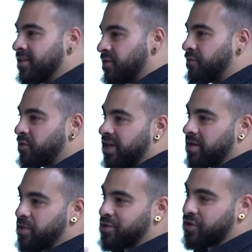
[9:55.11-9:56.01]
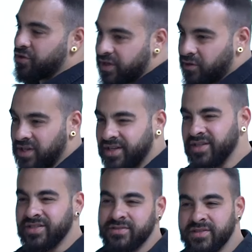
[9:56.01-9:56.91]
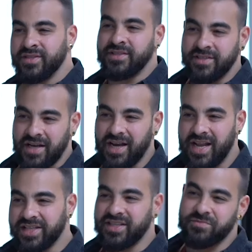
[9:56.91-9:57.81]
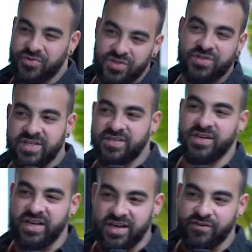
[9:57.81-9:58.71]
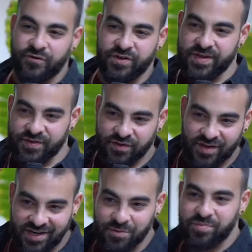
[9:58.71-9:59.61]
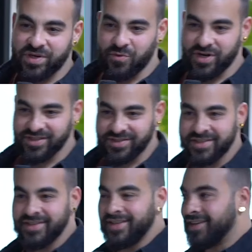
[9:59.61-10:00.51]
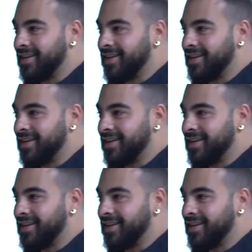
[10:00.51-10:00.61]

So if you take a picture, you can go like, oh, I like them just this enough for this, and you pick one,